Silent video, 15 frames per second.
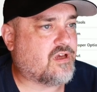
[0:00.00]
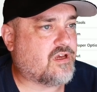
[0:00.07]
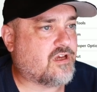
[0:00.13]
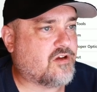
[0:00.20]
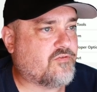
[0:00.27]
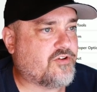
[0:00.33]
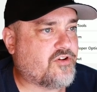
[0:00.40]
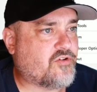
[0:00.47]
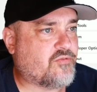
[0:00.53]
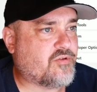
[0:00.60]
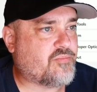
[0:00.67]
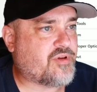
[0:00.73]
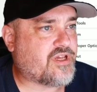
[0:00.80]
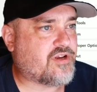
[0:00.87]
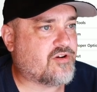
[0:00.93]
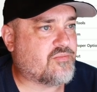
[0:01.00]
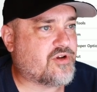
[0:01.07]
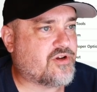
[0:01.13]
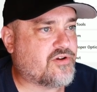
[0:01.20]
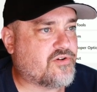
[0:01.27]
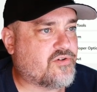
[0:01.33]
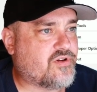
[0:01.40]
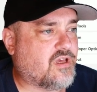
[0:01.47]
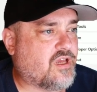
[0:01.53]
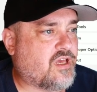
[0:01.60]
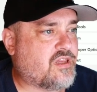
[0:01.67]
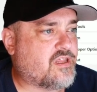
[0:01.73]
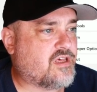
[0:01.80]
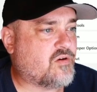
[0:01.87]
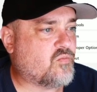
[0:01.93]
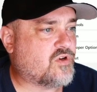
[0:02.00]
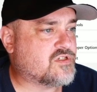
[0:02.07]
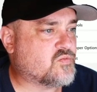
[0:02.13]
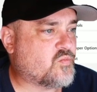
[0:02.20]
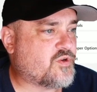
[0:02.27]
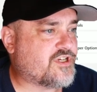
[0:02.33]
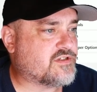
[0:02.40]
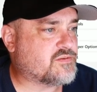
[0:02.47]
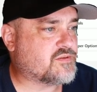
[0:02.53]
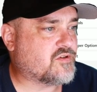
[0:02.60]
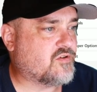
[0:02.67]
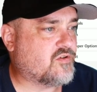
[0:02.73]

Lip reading: If we do repeater mode, and then what is WISP?